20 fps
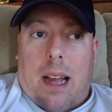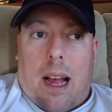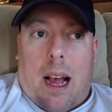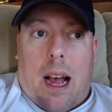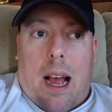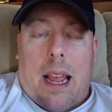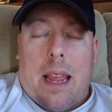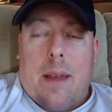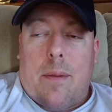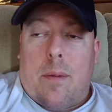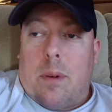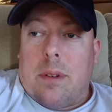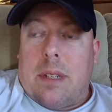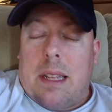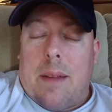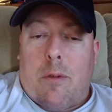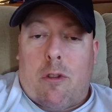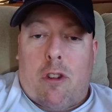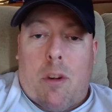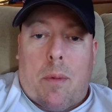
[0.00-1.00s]
I even was
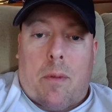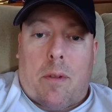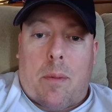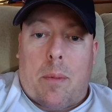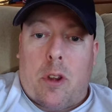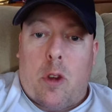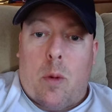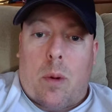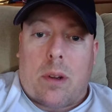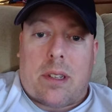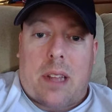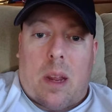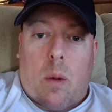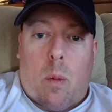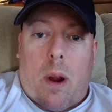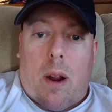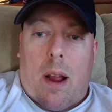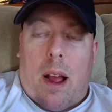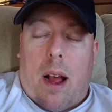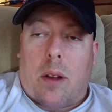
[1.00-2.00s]
even shipping from a USA
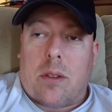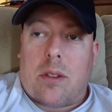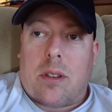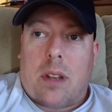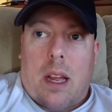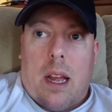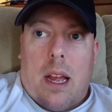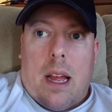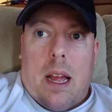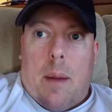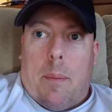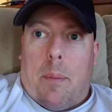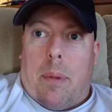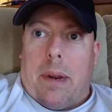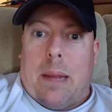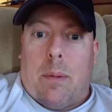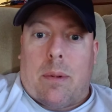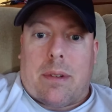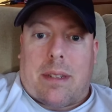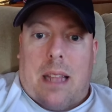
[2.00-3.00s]
warehouse, but
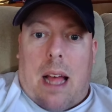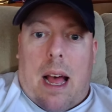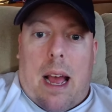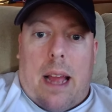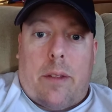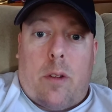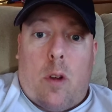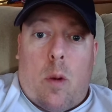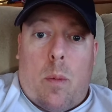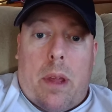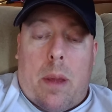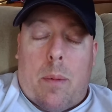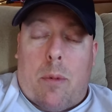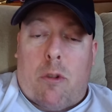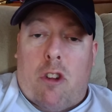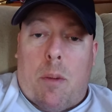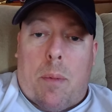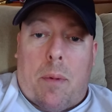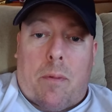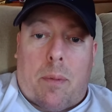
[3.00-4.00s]
he was lying to me. He was
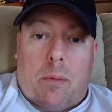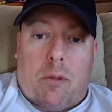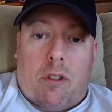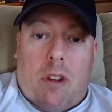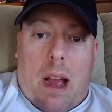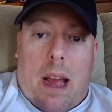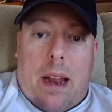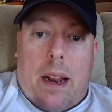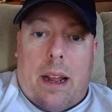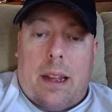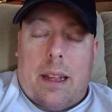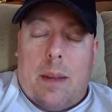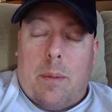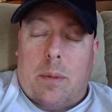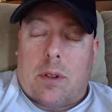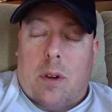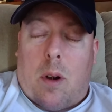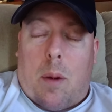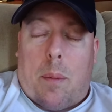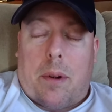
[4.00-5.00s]
shipping from China. It
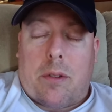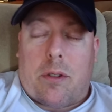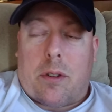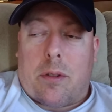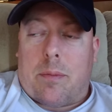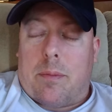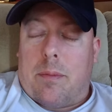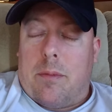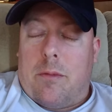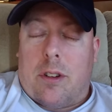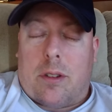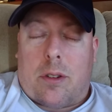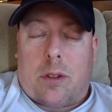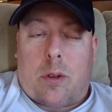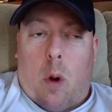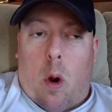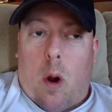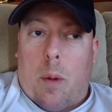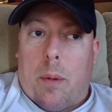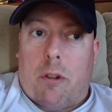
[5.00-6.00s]
was all a bunch of just
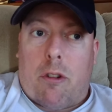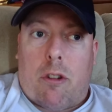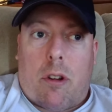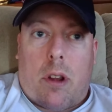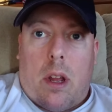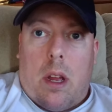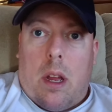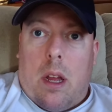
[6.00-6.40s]
garbage.